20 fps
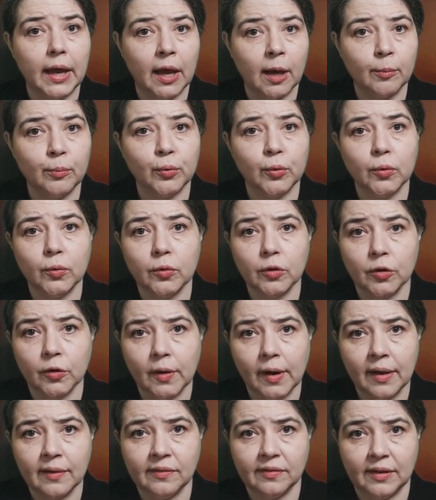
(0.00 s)
Ebru
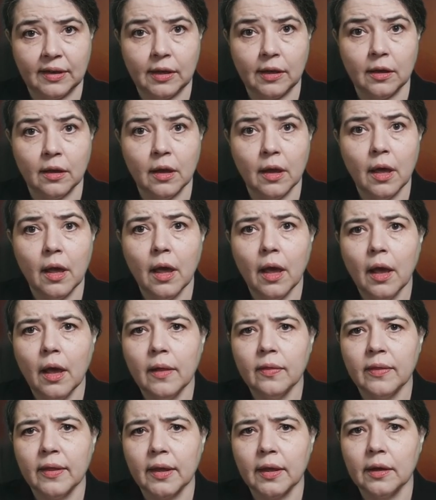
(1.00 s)
Kirezci
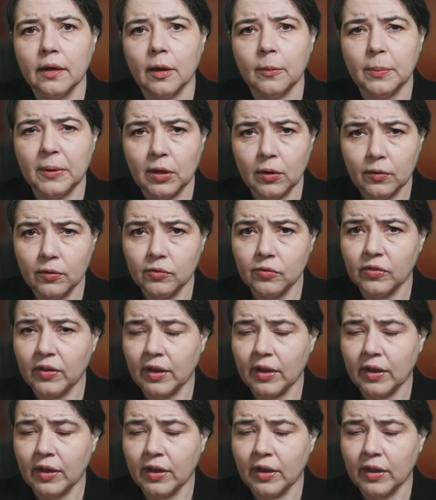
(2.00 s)
that appears